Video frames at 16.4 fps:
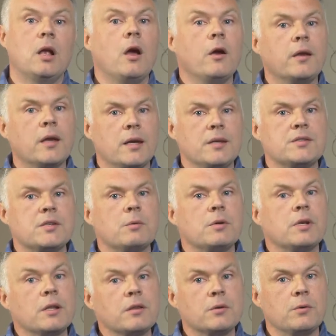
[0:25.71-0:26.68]
Okay, so
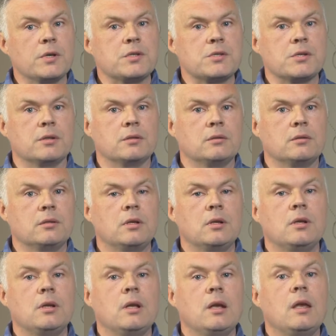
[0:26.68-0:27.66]
another question.
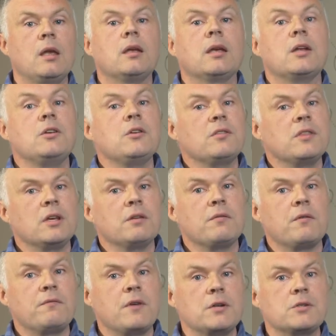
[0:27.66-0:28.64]
Can you think of
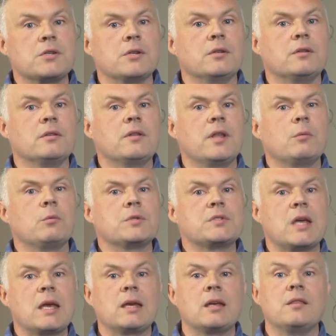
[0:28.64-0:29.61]
a function that will
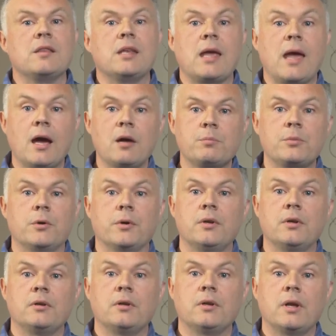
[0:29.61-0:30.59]
take in the output
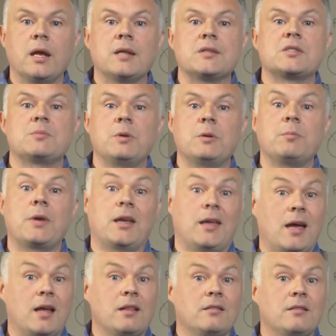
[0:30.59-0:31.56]
and spit back
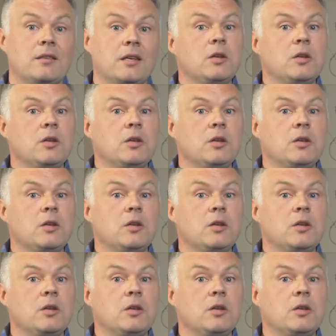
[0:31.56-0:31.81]
out the